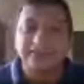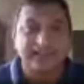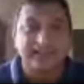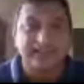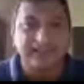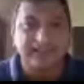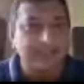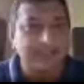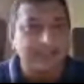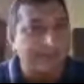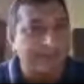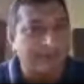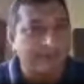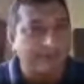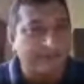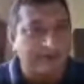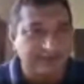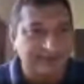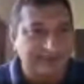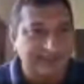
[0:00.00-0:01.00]
certain type
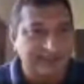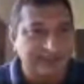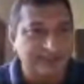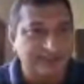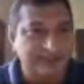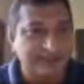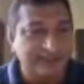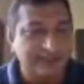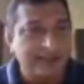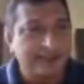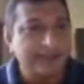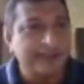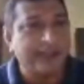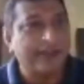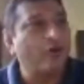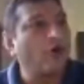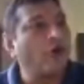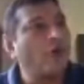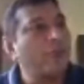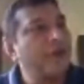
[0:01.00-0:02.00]
of assets.
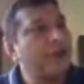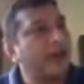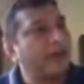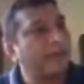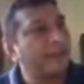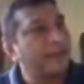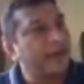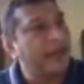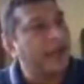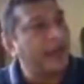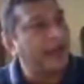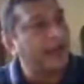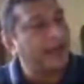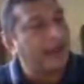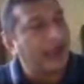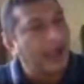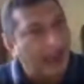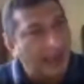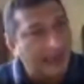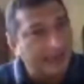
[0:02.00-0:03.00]
They go
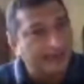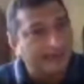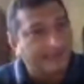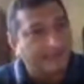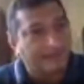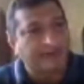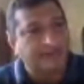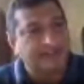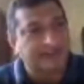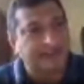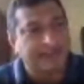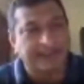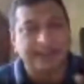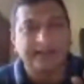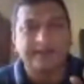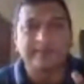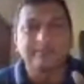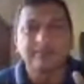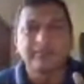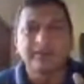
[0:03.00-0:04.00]
behind higher
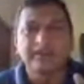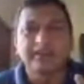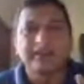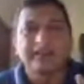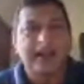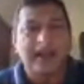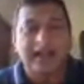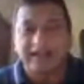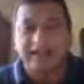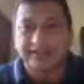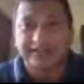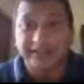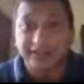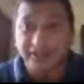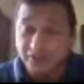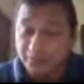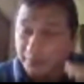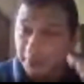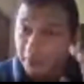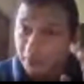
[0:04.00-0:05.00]
risky
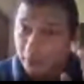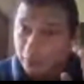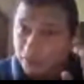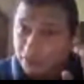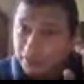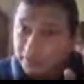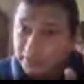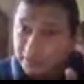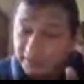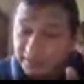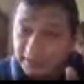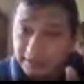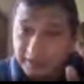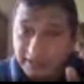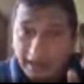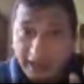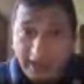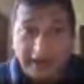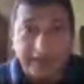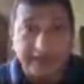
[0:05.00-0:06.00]
assets because
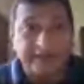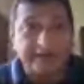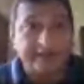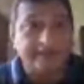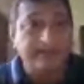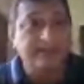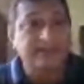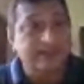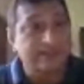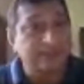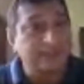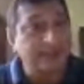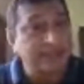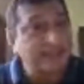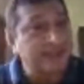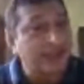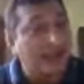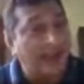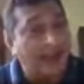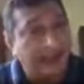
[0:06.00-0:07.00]
higher risk
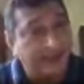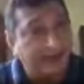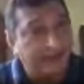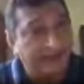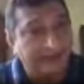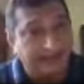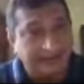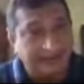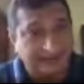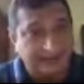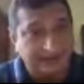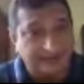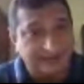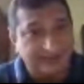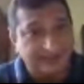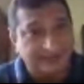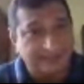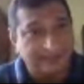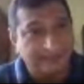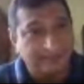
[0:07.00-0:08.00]
means higher
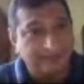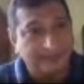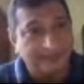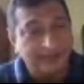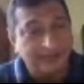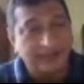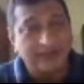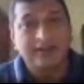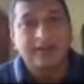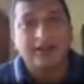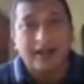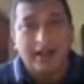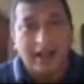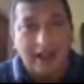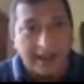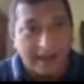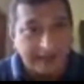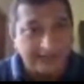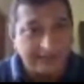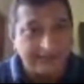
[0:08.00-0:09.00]
returns.
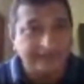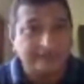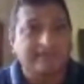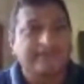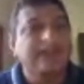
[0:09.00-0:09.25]
Higher the